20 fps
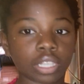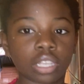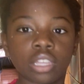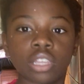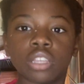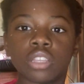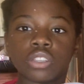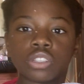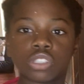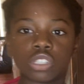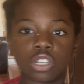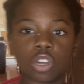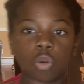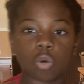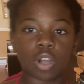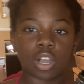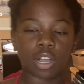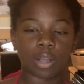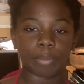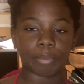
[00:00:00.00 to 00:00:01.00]
So
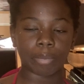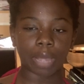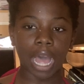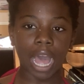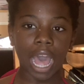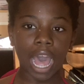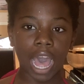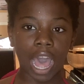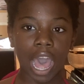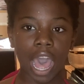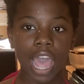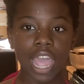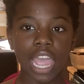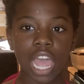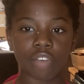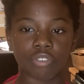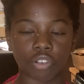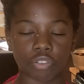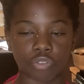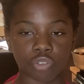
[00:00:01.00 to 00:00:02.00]
I have a
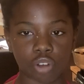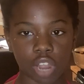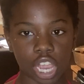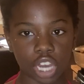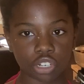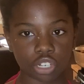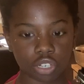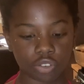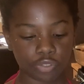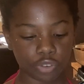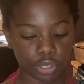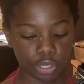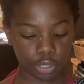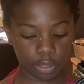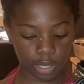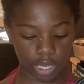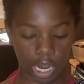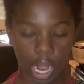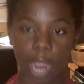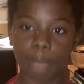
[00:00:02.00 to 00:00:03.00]
fraction for you here.
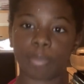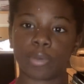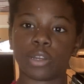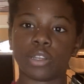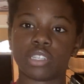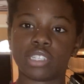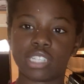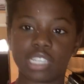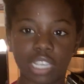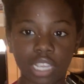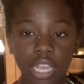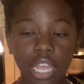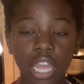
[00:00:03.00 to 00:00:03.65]
I'm gonna see.